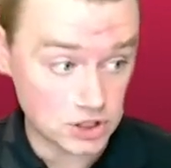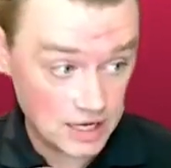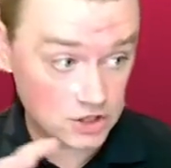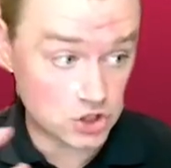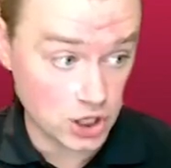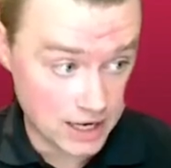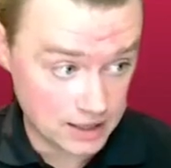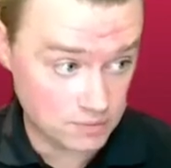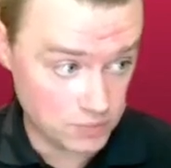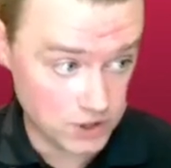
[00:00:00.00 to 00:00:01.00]
in that
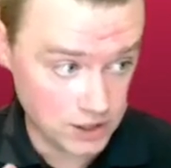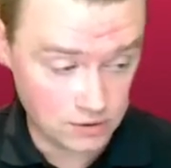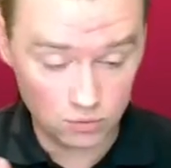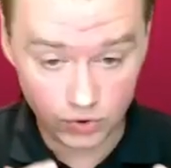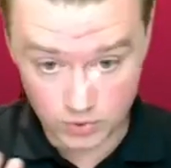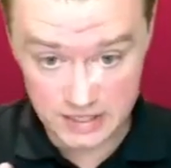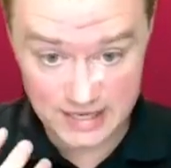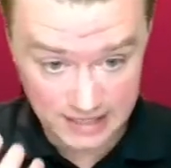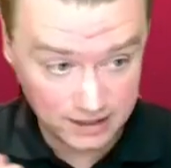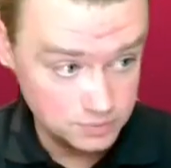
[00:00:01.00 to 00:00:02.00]
giant big where we're
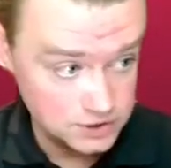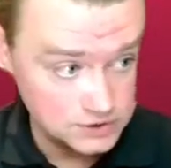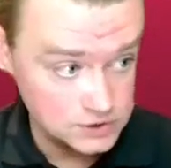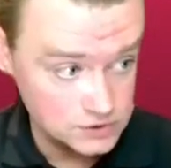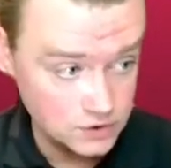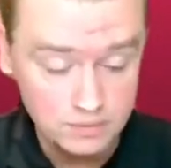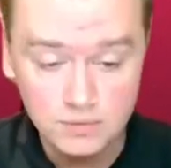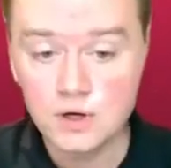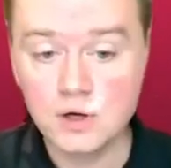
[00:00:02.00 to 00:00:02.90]
getting the pixels from,